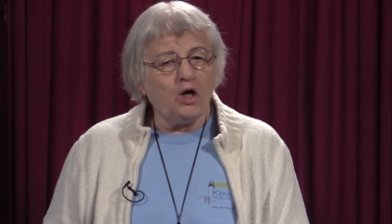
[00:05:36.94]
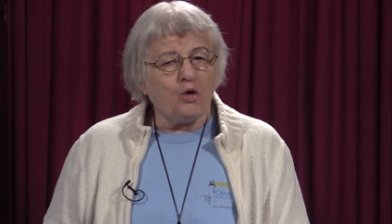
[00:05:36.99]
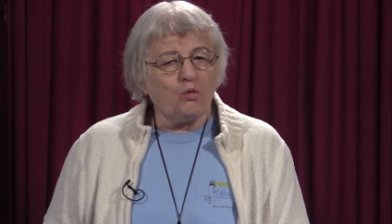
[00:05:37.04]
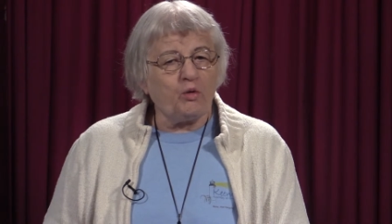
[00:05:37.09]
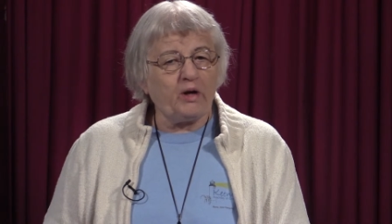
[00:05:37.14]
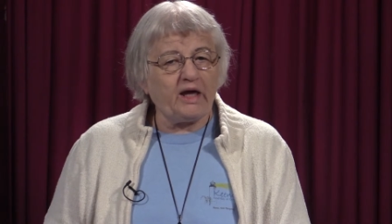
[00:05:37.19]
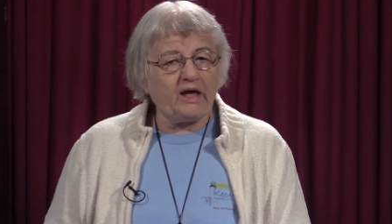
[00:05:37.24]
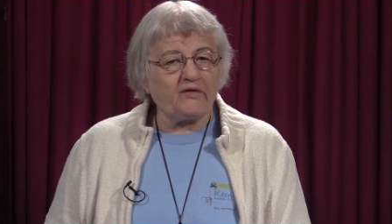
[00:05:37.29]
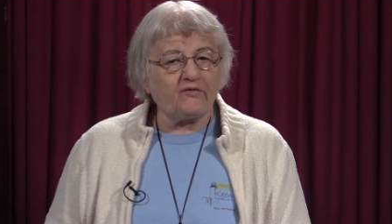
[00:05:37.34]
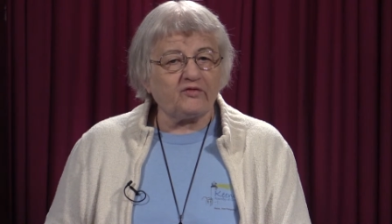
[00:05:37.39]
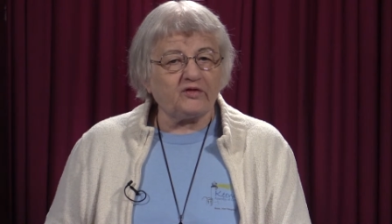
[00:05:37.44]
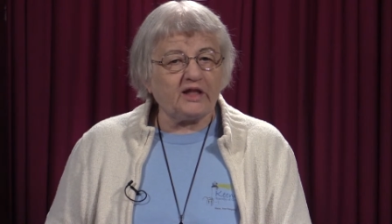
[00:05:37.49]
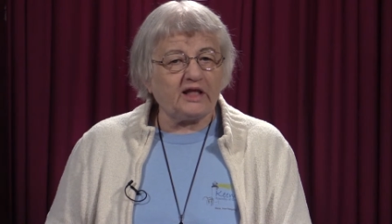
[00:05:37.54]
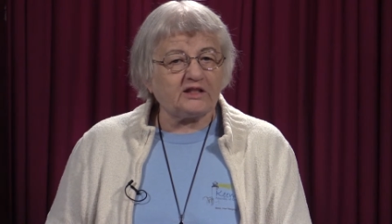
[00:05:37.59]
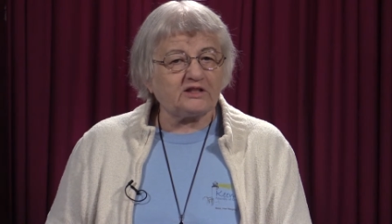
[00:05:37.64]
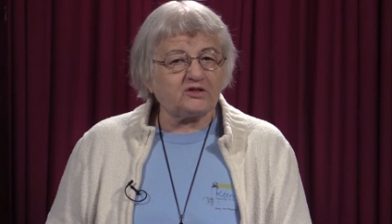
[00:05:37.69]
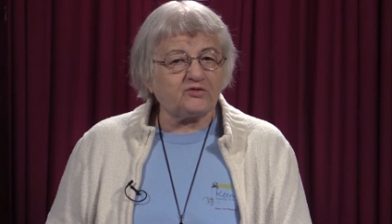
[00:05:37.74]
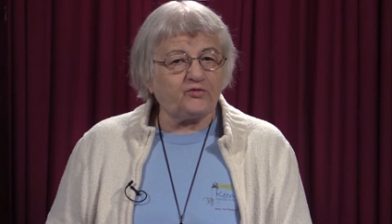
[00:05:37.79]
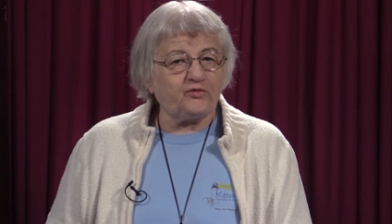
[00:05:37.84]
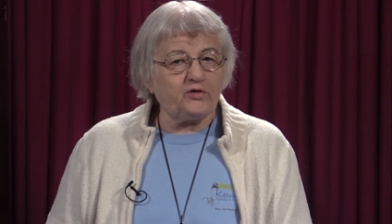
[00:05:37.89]
we have
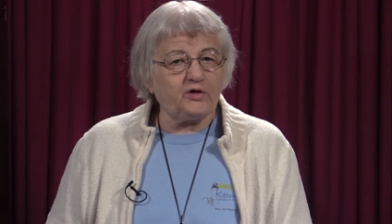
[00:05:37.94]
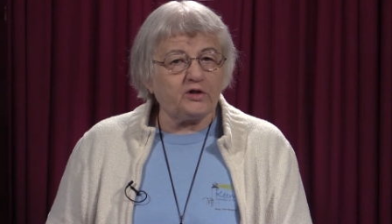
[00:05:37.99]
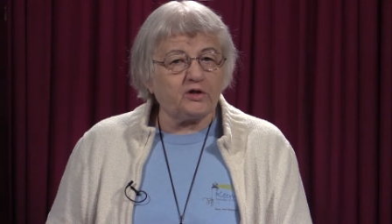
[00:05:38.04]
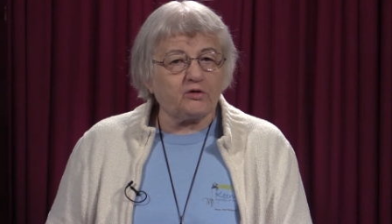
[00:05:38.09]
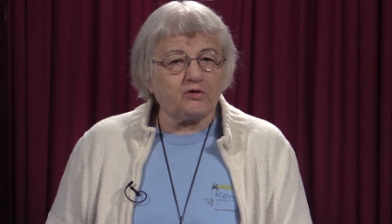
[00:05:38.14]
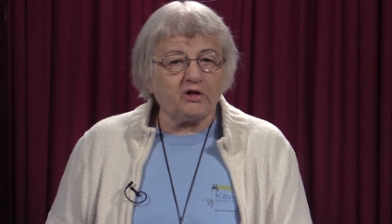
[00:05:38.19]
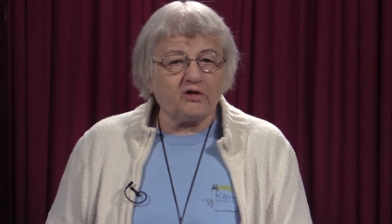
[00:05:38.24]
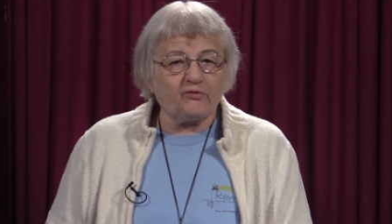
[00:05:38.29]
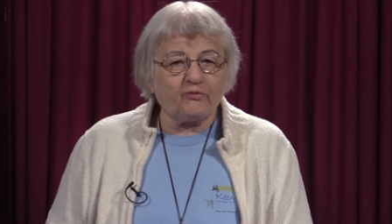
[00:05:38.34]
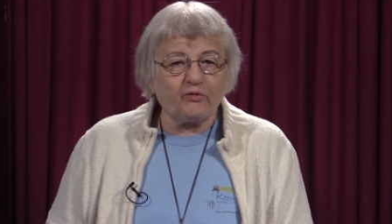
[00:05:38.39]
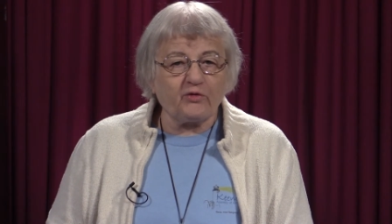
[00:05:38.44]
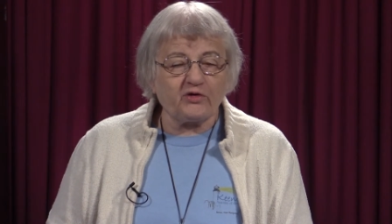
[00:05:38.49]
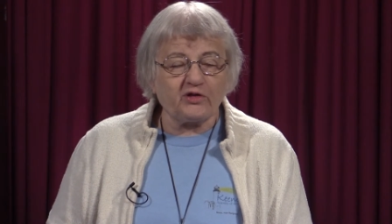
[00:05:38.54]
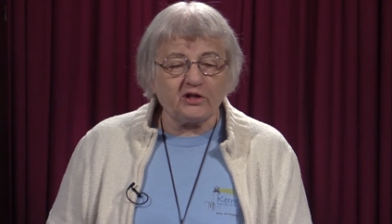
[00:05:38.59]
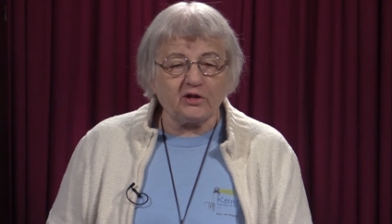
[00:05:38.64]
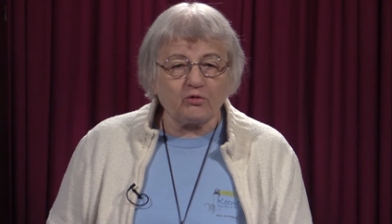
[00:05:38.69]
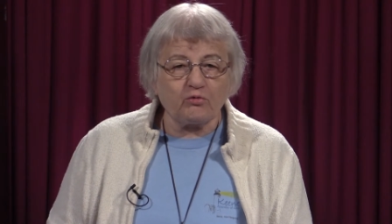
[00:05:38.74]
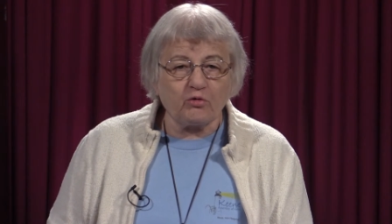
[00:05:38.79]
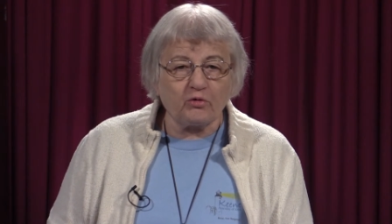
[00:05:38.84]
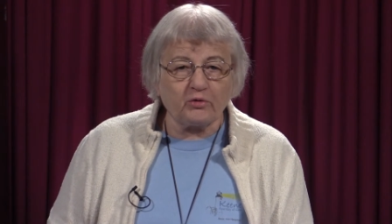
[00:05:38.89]
less fear if we
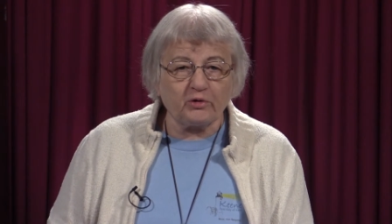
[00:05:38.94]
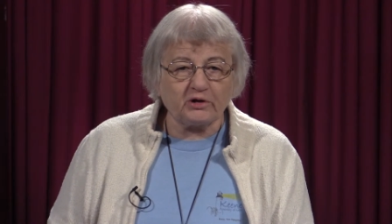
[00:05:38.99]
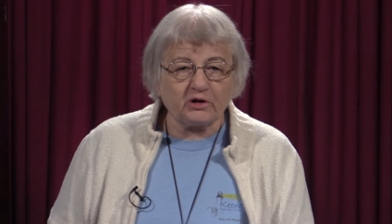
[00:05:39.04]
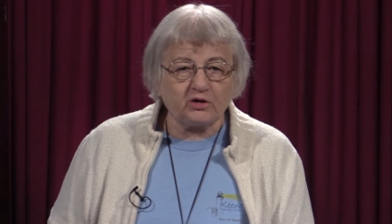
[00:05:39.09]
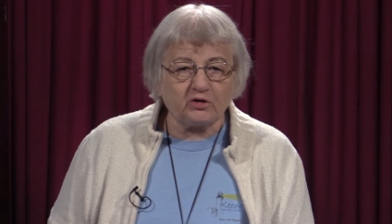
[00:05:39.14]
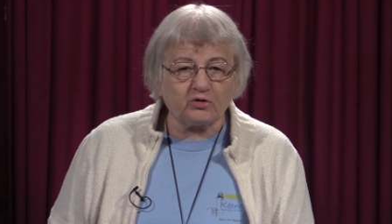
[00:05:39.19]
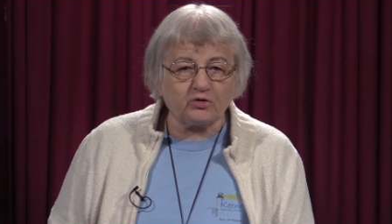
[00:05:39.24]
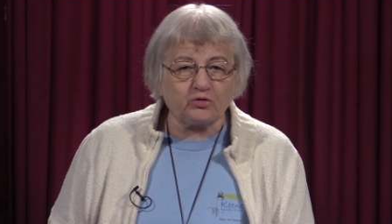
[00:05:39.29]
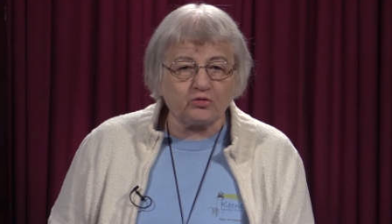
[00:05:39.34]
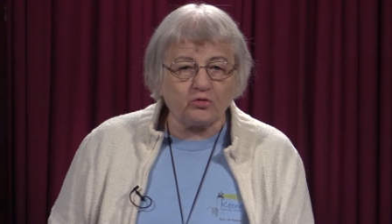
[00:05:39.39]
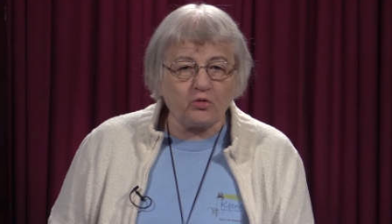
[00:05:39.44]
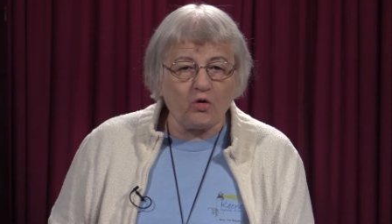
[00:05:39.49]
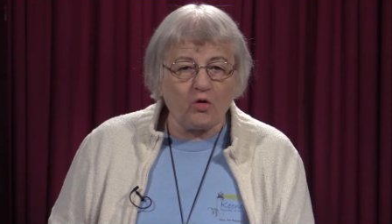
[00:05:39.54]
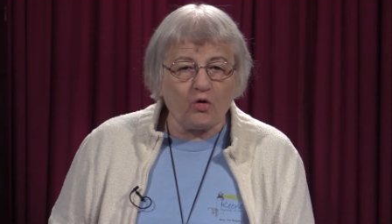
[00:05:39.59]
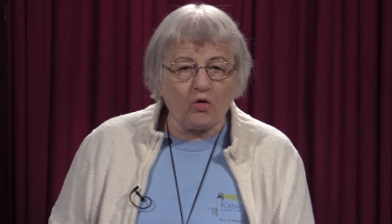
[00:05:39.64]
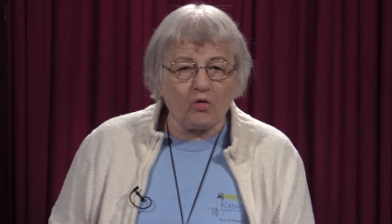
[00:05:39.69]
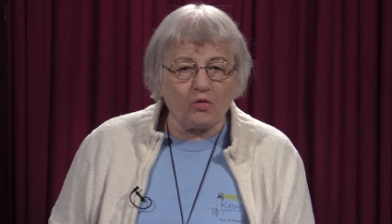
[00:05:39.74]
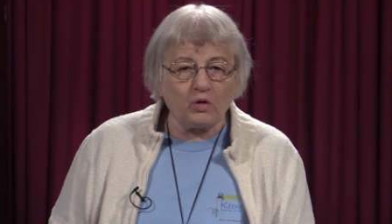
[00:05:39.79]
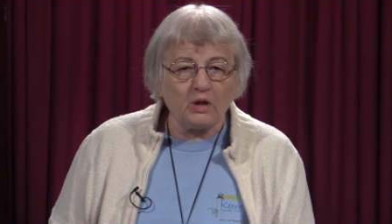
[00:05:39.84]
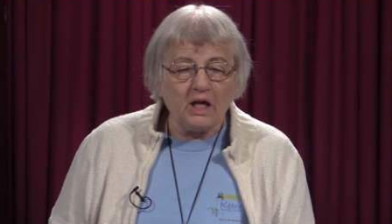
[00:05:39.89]
think we're in
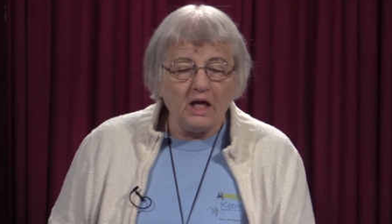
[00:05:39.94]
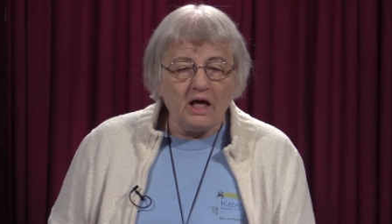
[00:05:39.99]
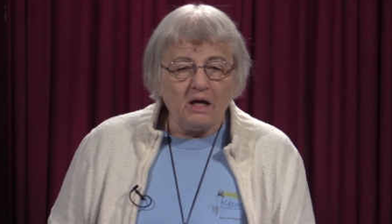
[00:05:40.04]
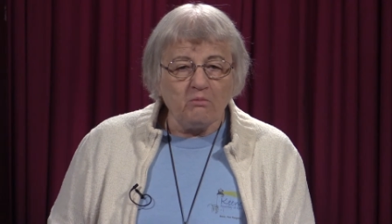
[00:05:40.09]
control,